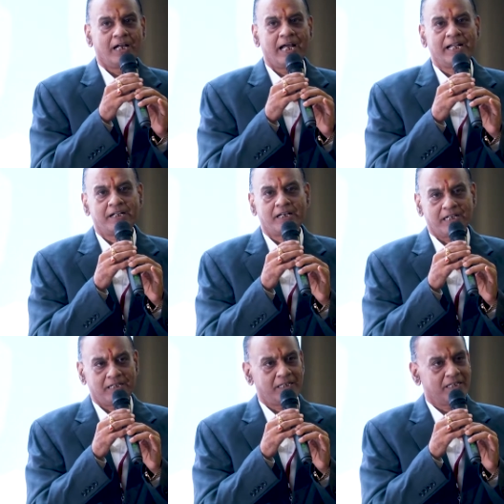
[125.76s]
And
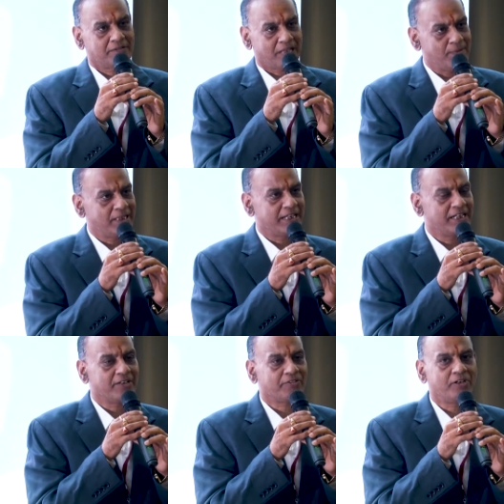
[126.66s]

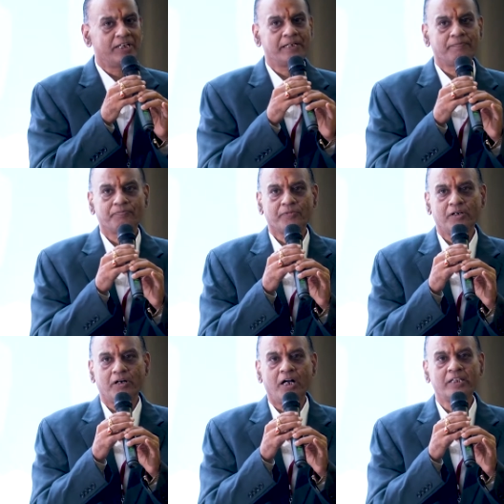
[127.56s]
simultaneously
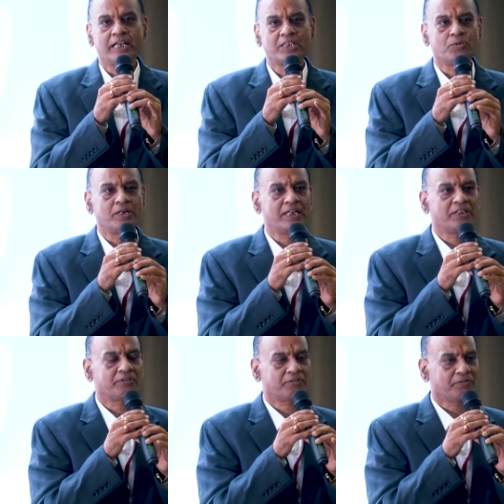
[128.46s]
all the
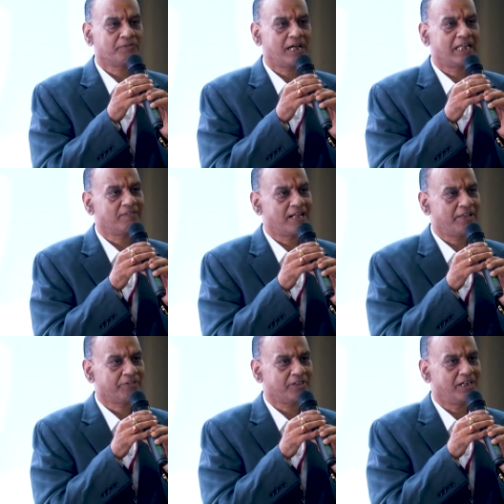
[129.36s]
HODs as well
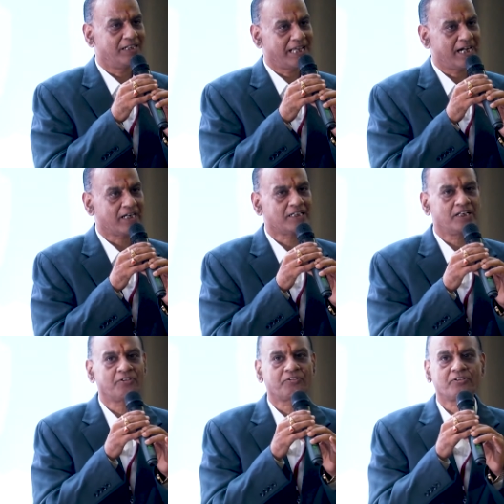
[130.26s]
as
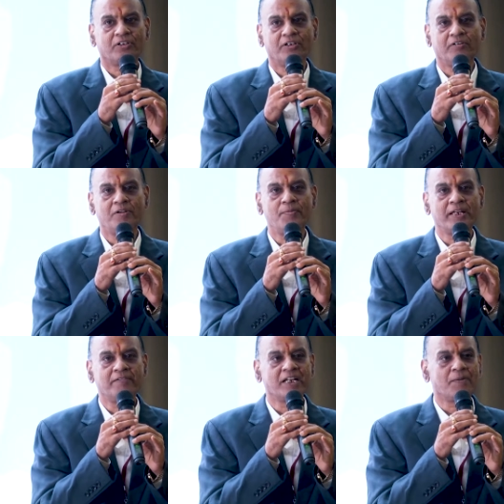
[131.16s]
directors will be
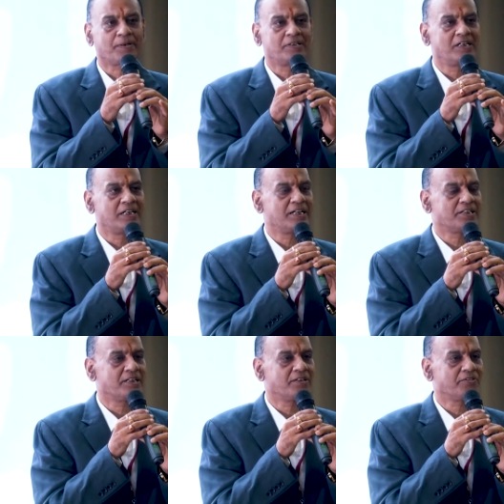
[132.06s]
giving a
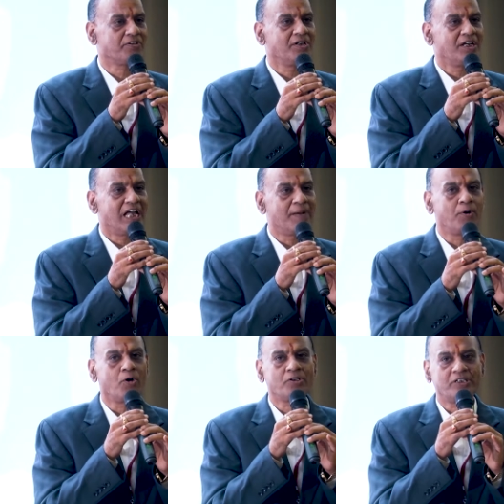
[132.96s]
presentations
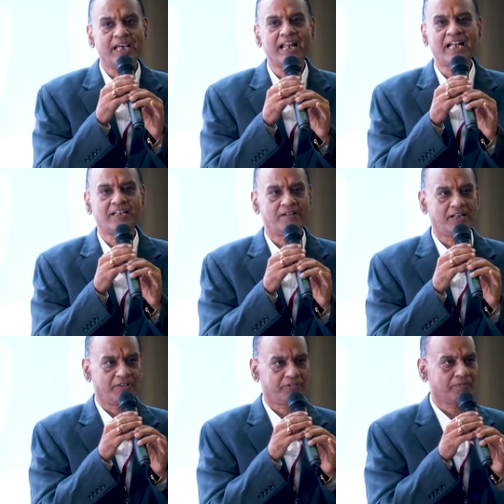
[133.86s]
about their
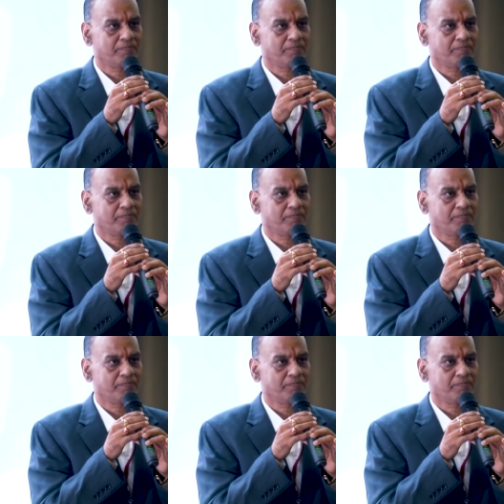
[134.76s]
activities.